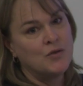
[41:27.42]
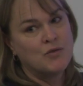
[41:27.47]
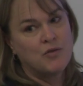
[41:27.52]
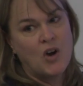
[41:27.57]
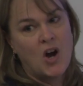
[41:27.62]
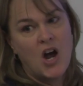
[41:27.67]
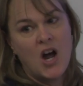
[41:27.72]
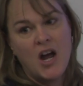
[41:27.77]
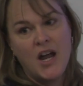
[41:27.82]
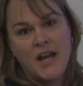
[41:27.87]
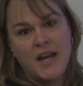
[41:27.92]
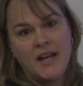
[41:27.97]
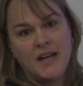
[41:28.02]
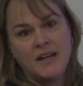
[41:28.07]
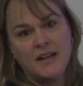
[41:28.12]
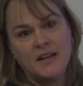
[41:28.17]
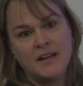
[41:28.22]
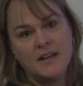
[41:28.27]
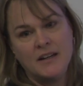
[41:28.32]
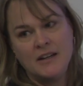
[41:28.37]

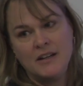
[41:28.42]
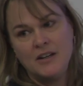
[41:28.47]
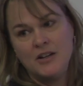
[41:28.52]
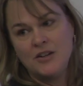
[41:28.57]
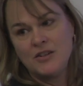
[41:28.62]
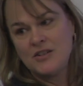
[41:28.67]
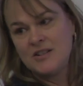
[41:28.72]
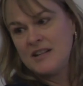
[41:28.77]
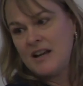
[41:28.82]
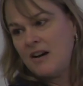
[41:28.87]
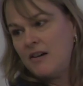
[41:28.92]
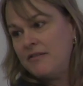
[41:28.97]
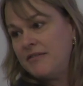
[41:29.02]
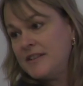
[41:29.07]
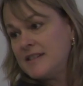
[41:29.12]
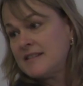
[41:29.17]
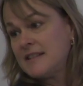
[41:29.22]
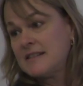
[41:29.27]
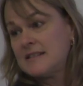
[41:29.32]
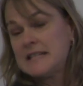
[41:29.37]
drawing yourself
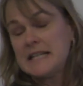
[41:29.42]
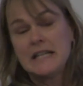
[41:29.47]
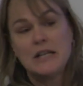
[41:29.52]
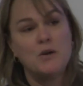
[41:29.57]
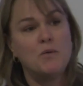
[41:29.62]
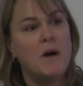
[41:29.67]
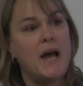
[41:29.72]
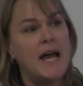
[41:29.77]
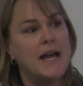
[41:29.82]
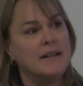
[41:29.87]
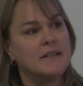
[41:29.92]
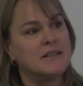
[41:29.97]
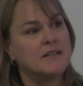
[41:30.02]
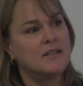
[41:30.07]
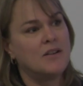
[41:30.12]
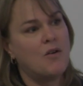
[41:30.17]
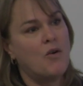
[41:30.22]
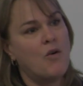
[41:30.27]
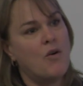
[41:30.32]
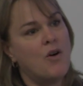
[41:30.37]
as a
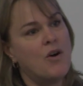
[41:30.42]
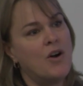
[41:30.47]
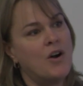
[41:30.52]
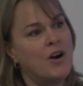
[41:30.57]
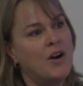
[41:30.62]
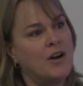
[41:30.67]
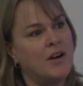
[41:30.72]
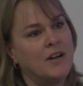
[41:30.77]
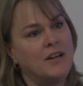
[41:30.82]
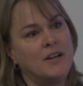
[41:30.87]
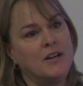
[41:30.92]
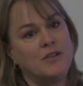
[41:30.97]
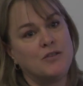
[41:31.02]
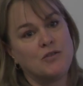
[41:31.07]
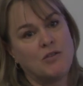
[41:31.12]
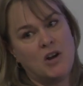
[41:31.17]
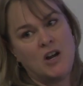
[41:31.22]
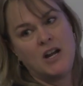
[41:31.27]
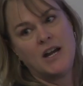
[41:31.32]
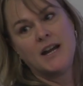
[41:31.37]
silhouette or
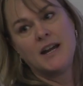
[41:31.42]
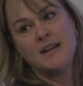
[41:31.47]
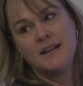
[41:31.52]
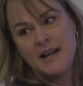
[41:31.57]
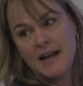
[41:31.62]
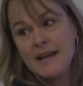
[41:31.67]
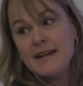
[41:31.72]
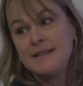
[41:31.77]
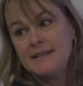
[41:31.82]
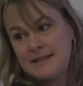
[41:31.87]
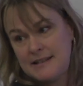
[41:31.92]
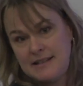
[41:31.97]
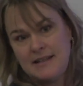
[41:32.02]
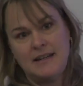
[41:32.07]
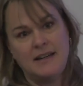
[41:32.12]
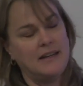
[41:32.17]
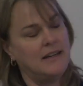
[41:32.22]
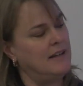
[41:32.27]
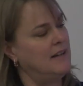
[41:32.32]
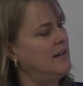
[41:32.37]
drawing a night
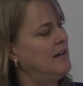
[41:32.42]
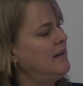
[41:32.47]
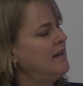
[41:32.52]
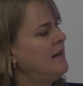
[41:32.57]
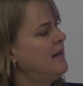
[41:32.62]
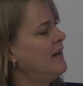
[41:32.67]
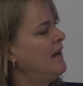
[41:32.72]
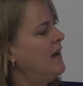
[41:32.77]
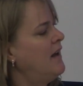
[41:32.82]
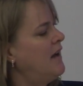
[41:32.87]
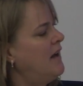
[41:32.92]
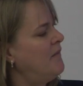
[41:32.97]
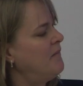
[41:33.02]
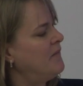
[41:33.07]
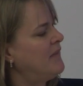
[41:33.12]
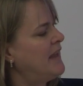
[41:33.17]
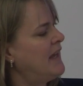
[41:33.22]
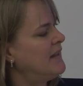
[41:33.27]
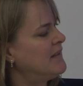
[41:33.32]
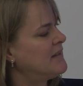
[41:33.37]
scene.
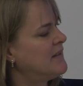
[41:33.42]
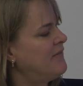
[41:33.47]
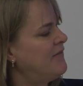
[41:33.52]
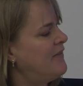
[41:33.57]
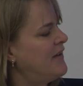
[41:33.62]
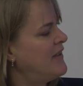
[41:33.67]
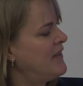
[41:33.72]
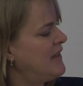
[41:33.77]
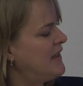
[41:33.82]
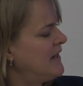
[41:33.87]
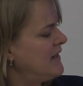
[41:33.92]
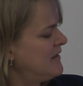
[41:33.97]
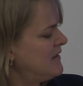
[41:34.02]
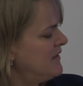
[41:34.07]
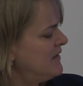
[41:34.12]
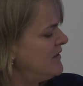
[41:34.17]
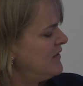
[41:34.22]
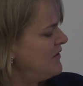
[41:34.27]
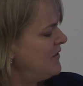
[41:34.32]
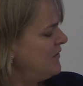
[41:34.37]
Um, that's a fun thing
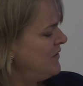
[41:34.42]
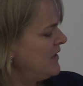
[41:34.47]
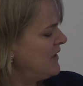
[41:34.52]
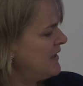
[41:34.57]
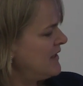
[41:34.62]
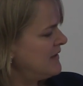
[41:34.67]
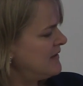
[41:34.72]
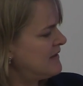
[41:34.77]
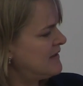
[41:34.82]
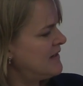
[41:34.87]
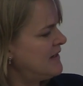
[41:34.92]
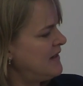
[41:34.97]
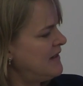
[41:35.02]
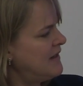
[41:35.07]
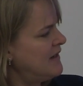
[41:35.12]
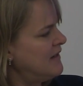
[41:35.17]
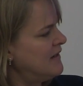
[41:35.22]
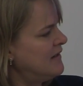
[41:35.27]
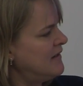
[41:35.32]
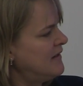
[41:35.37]
to do. You can see
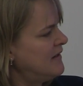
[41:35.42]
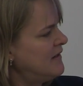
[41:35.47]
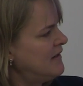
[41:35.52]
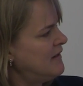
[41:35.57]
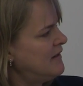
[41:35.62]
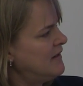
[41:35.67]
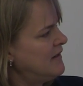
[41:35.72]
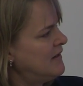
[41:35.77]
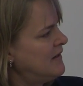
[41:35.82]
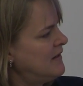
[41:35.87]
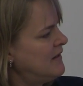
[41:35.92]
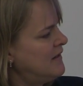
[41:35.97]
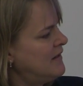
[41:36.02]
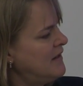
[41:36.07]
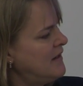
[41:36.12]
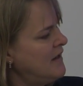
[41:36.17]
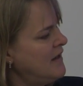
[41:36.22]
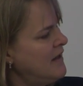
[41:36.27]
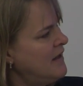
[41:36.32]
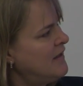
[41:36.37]
the,
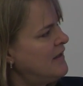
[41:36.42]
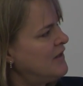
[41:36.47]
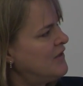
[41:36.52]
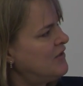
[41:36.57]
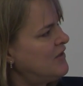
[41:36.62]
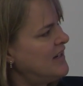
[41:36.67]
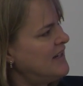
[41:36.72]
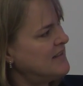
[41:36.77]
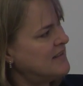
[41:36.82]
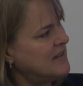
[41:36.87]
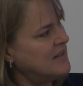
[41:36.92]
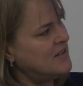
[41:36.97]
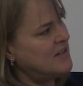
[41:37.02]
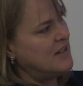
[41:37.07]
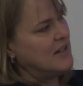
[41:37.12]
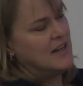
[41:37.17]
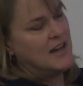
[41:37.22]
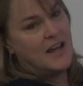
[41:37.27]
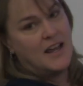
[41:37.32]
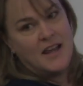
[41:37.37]
the
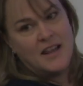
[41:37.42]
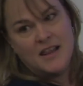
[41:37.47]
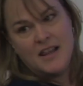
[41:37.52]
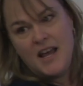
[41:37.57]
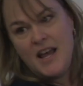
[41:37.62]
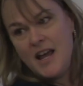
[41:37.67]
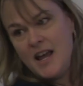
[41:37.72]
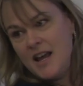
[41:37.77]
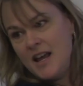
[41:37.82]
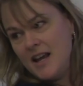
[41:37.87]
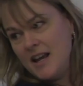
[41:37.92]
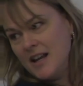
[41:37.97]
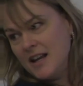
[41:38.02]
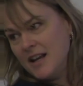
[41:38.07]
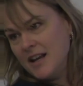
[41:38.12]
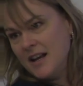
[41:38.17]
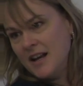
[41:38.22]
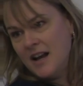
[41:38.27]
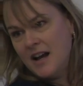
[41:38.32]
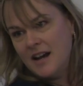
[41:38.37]
transition. And
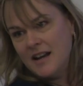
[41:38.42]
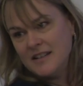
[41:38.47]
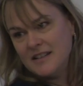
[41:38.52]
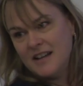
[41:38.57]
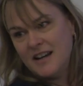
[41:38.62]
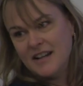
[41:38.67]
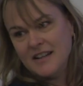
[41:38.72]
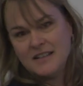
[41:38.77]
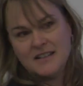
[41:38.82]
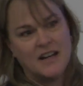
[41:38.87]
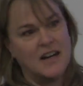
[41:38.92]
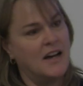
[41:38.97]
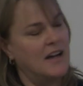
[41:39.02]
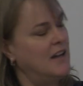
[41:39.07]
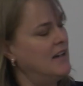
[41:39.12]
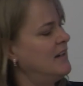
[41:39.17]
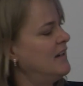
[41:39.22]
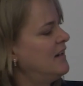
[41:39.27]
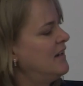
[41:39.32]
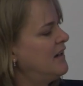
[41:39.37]
then, dot, dot,
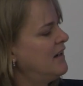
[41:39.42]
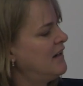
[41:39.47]
dot,